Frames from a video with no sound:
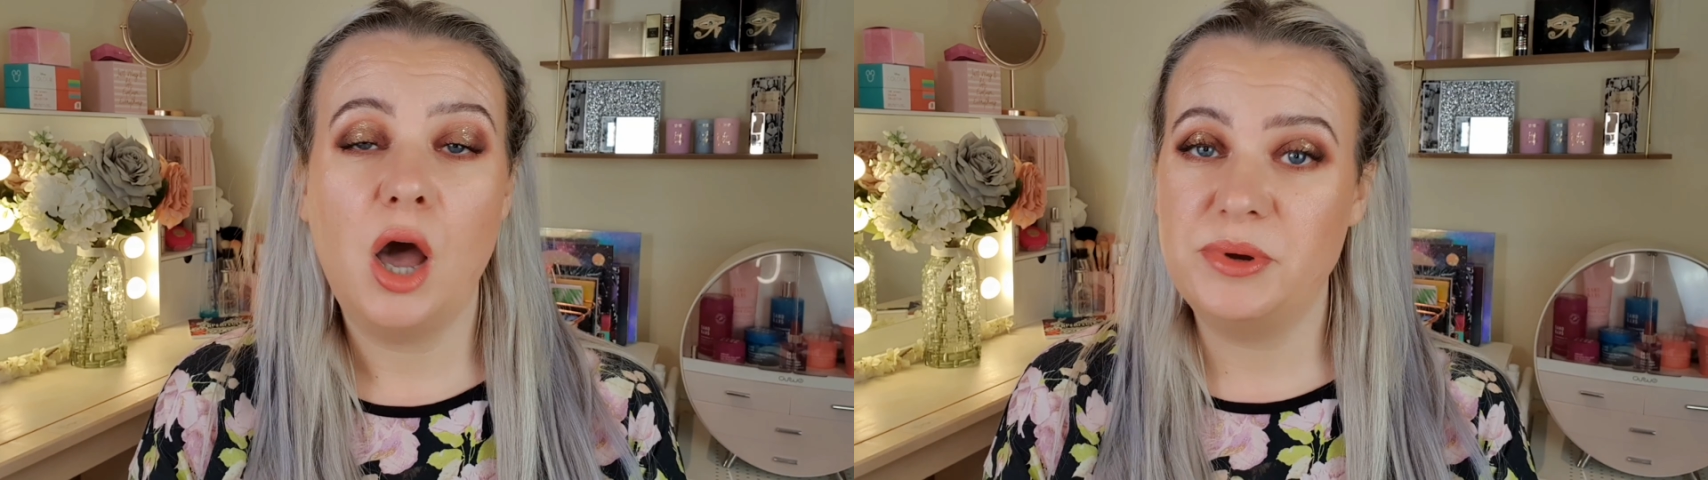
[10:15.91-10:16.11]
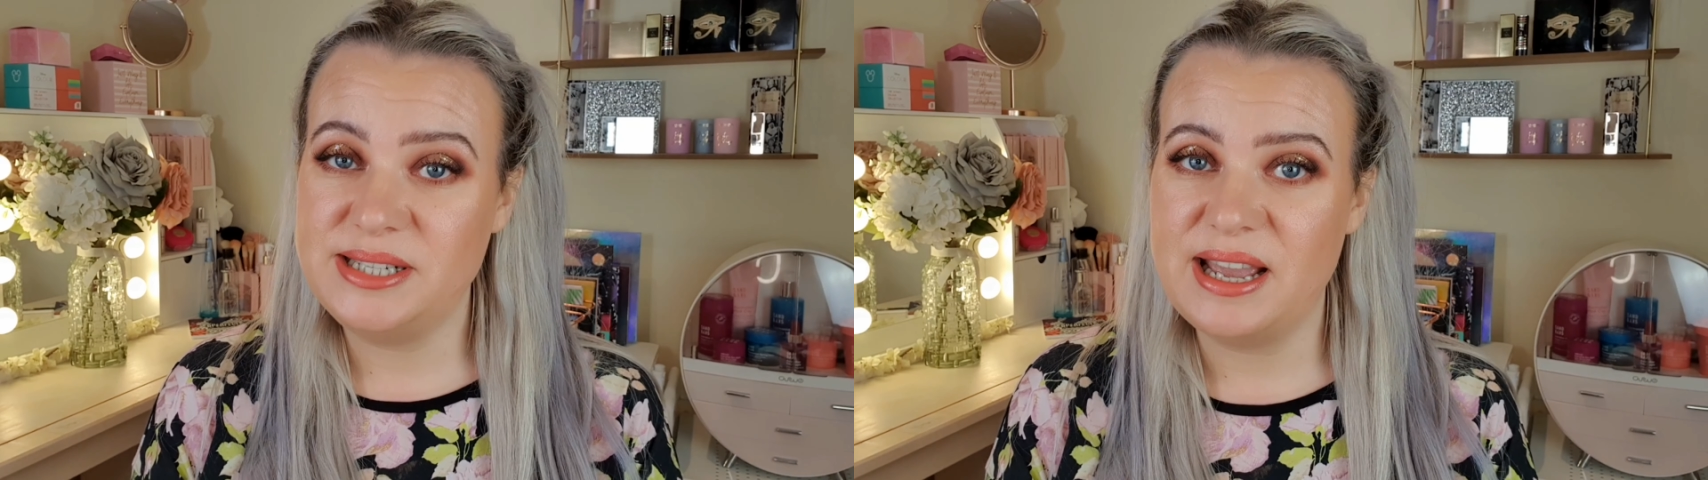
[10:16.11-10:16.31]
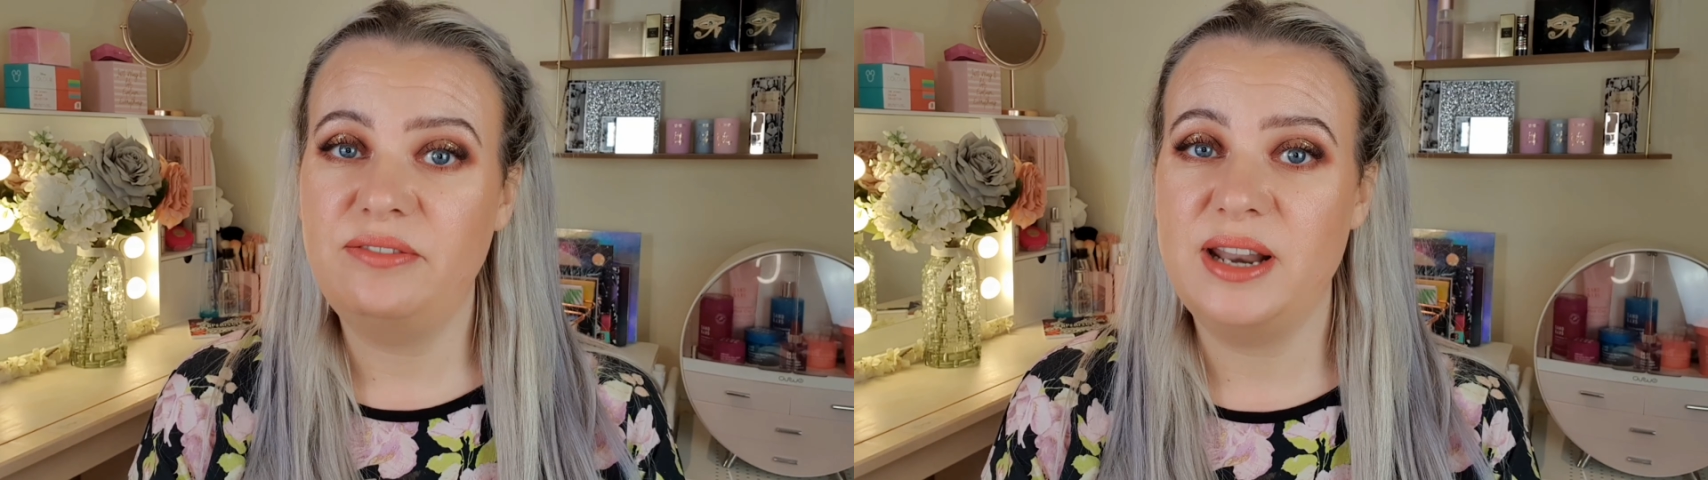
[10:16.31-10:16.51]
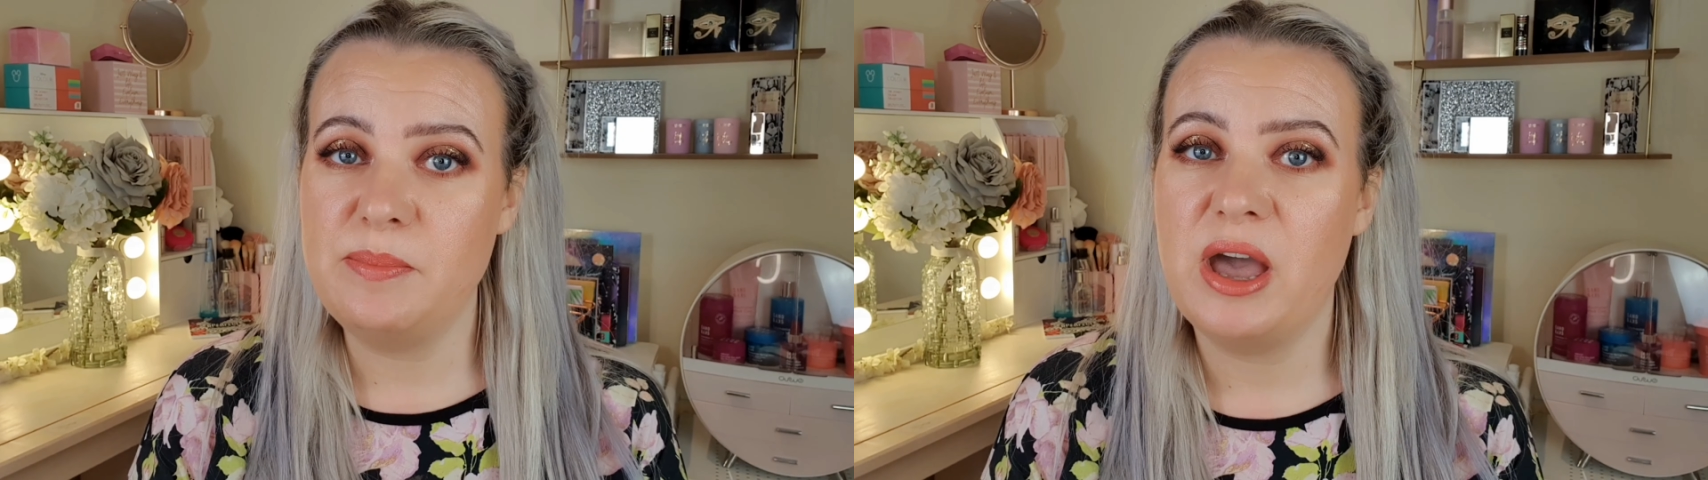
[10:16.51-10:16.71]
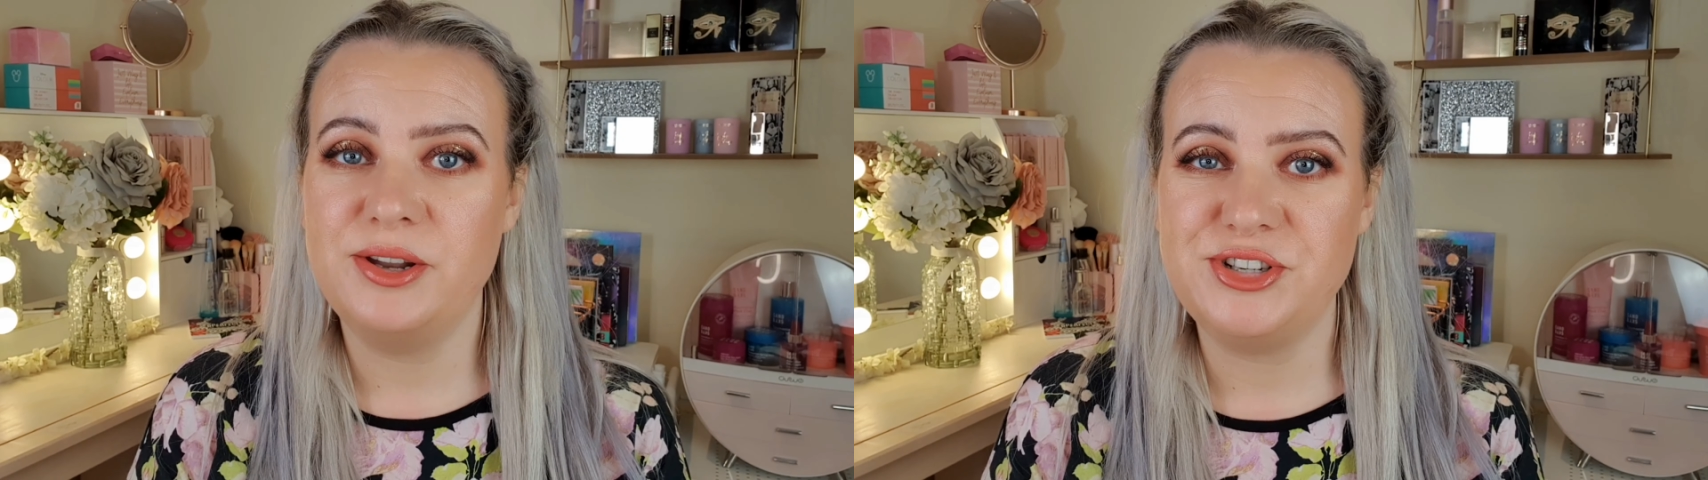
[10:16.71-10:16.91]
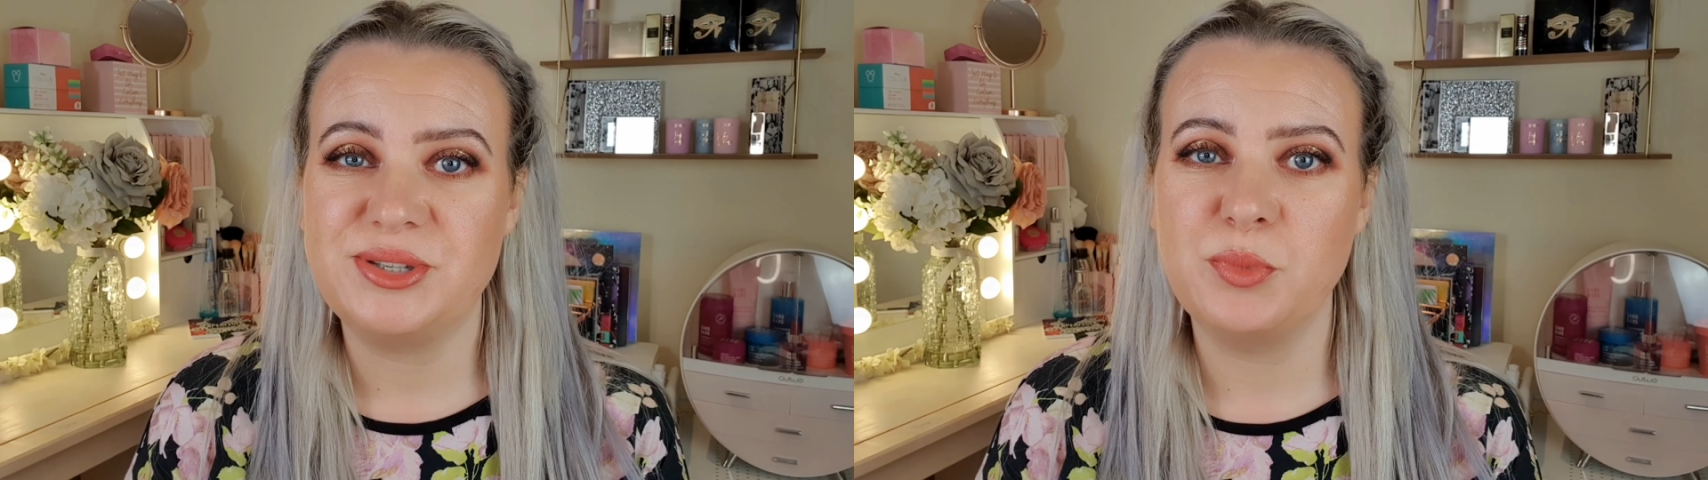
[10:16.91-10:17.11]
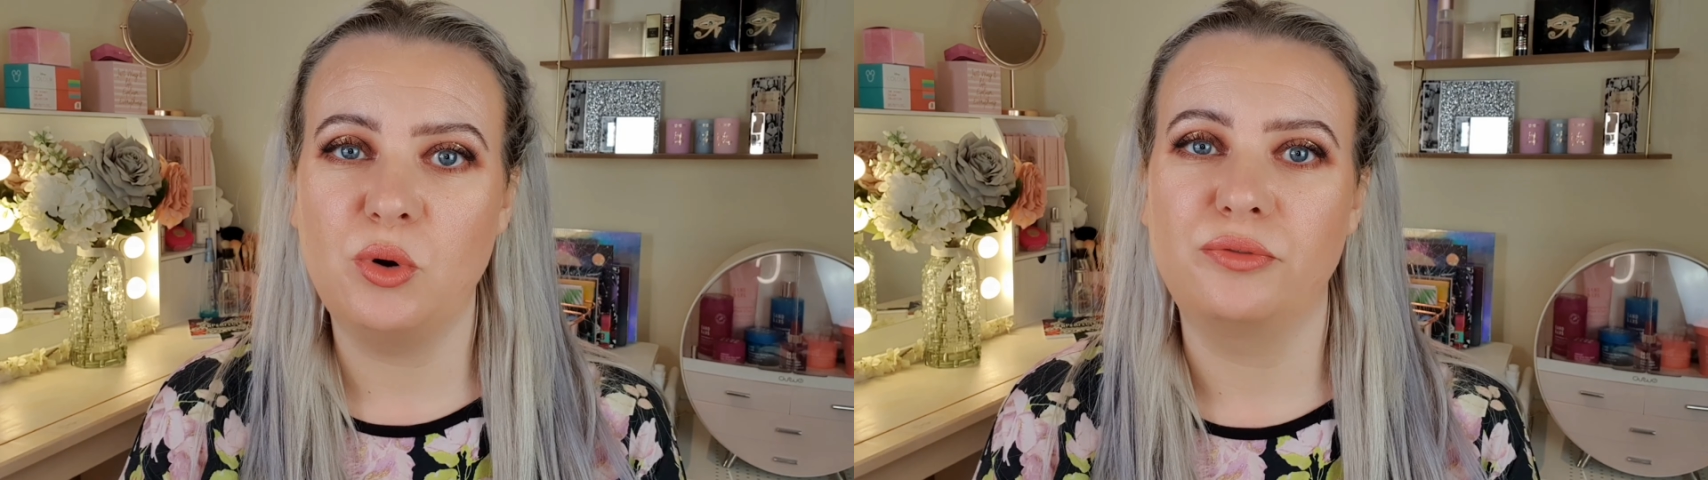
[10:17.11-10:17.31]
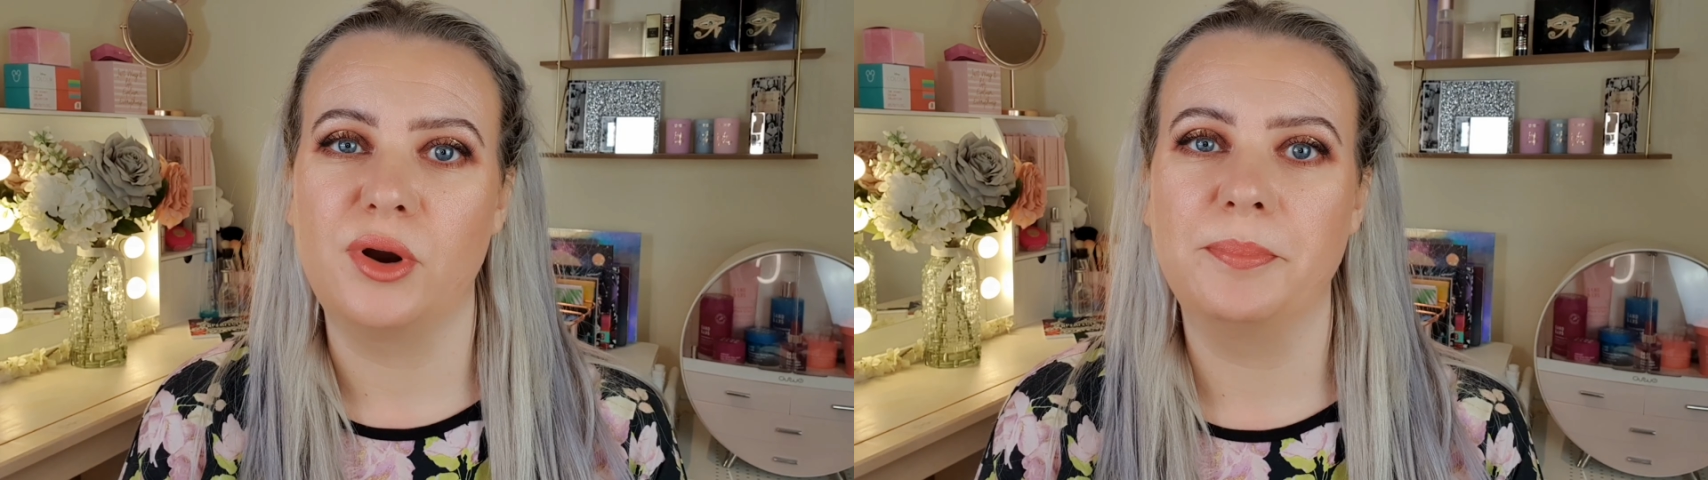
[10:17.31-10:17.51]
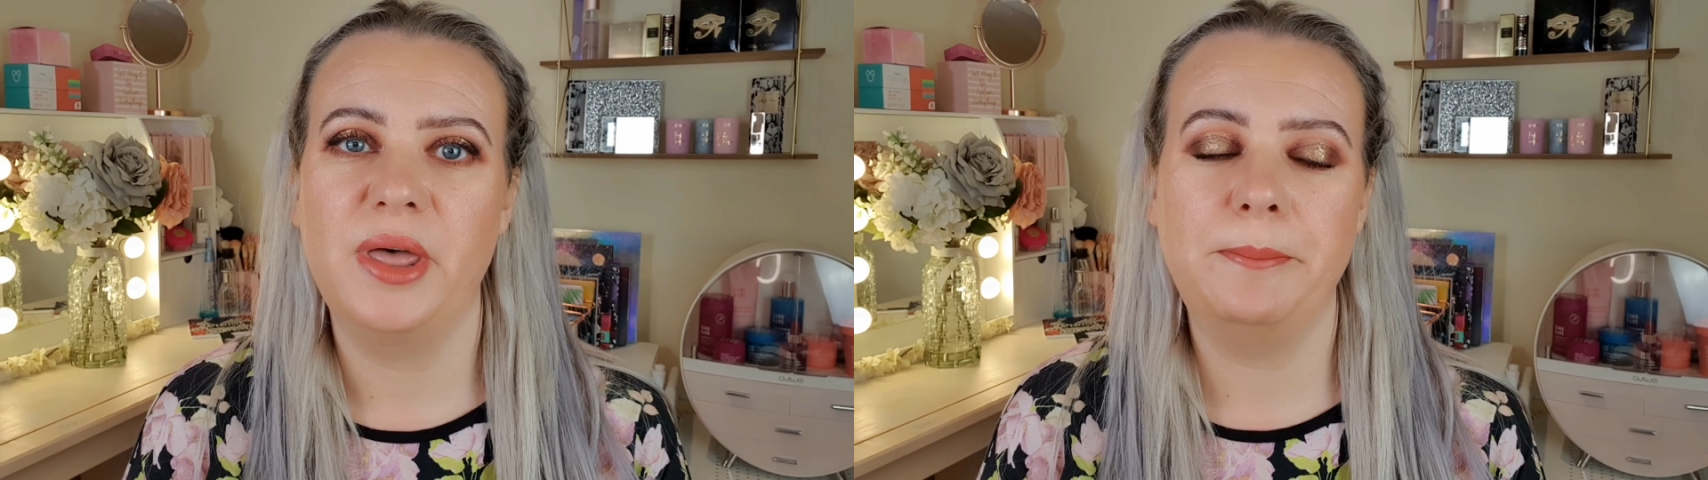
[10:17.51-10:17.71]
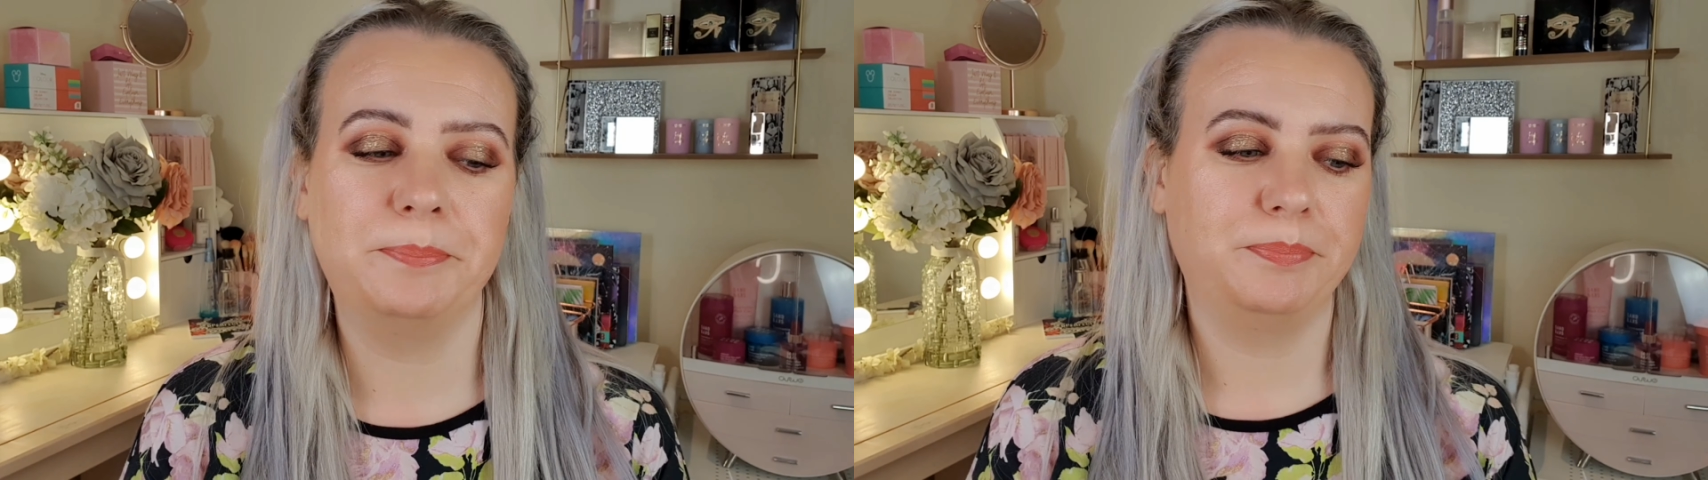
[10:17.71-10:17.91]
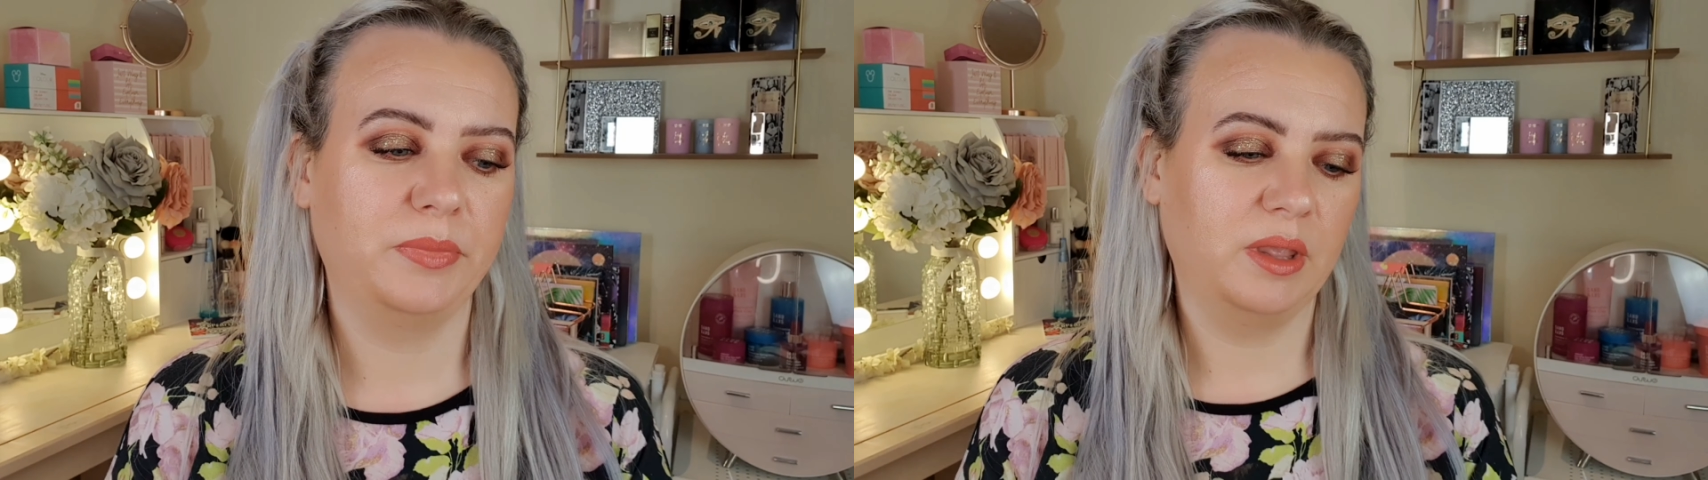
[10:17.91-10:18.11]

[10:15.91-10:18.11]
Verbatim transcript: I would definitely purchase more from them.